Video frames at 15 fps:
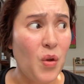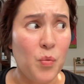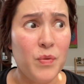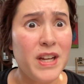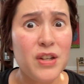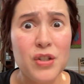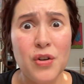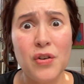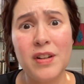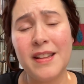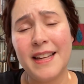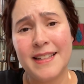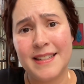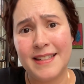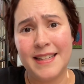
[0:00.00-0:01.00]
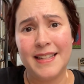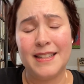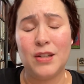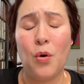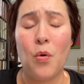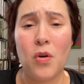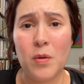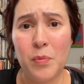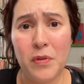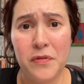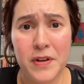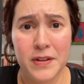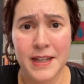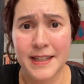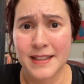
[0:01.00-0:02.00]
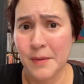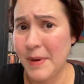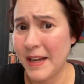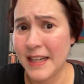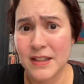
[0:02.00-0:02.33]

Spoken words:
we internalize these horrible feelings and make